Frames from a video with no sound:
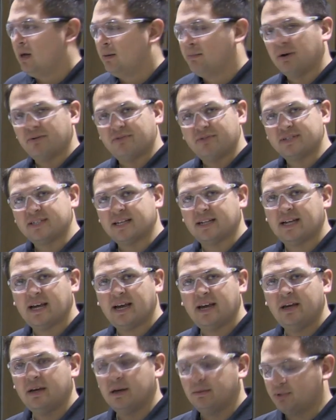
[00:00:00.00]
But for
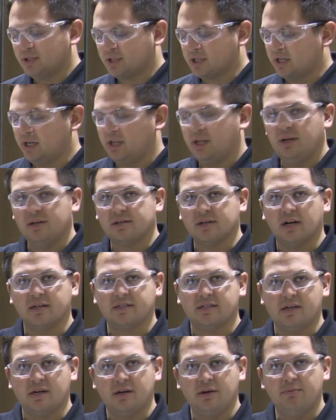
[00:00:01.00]
today, I'm just going to use
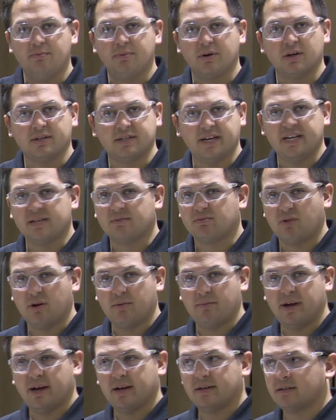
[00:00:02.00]
RTU because it is
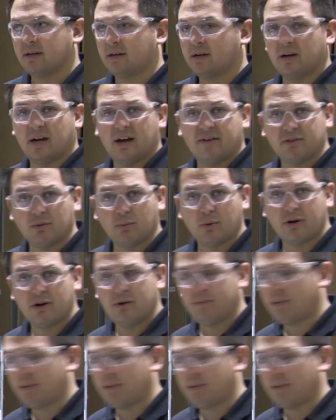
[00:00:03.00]
pre-mixed, I don't have to worry